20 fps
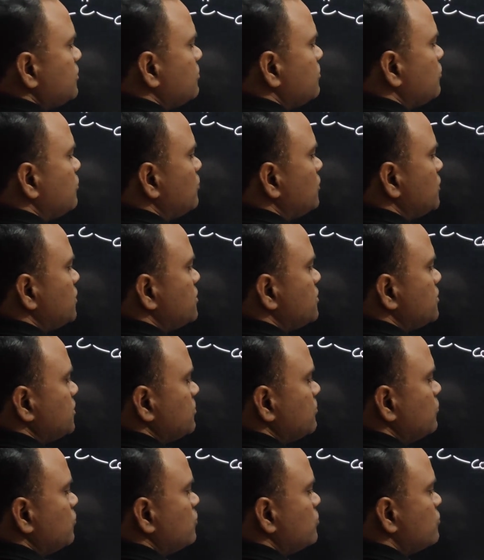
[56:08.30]
More
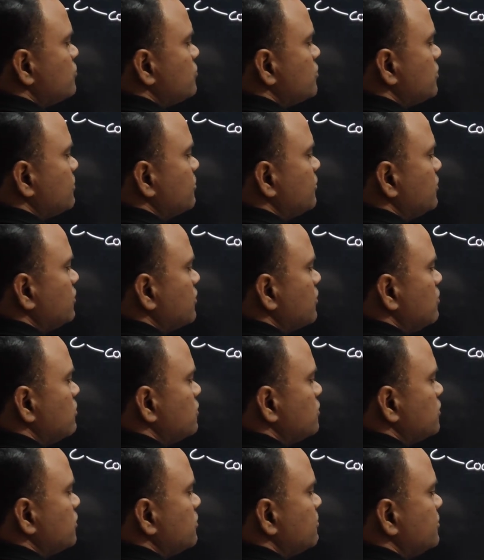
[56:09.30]
acidic, more stable
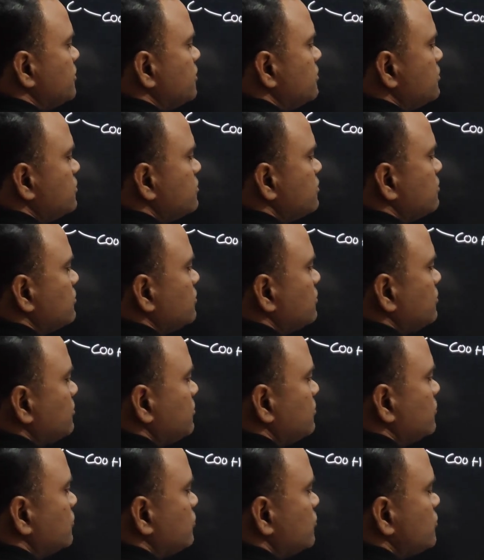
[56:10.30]
conjugate base,
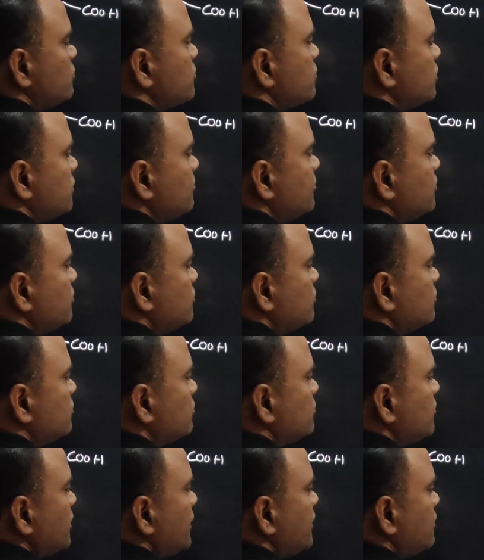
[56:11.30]
more stable due
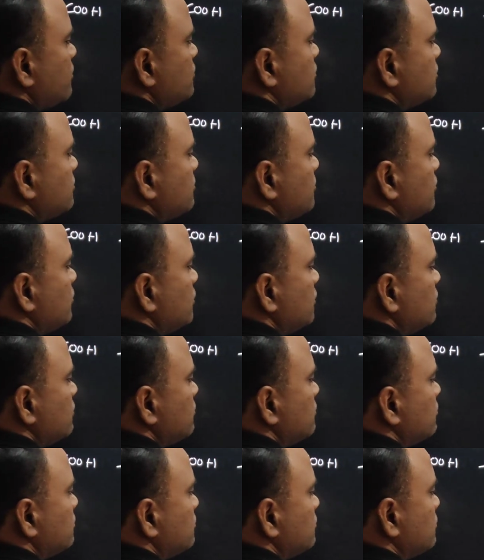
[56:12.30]
to hydrogen
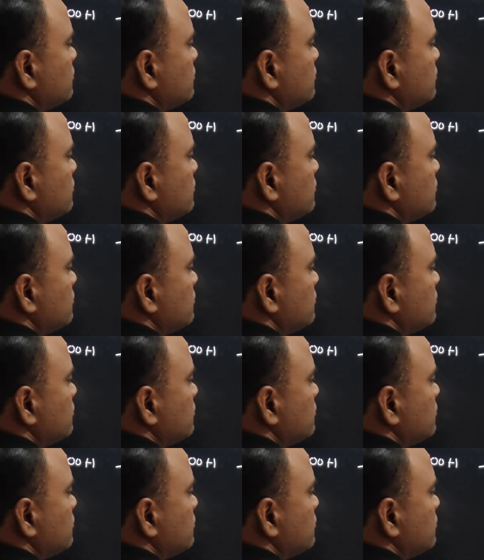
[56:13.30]
bonding.